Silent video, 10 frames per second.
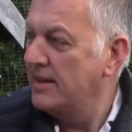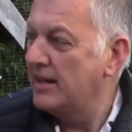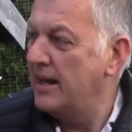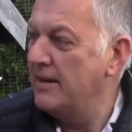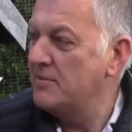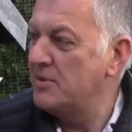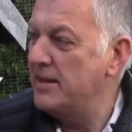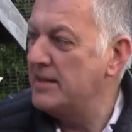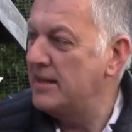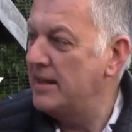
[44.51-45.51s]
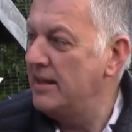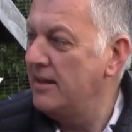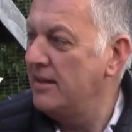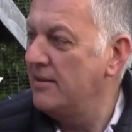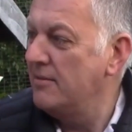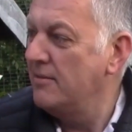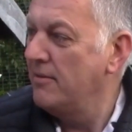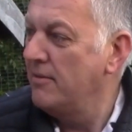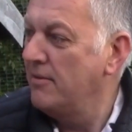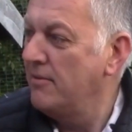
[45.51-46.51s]
Claim 20
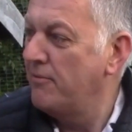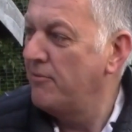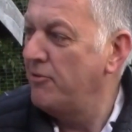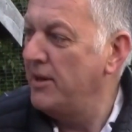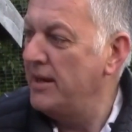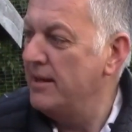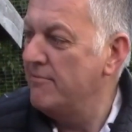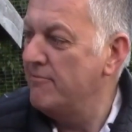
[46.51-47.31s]
free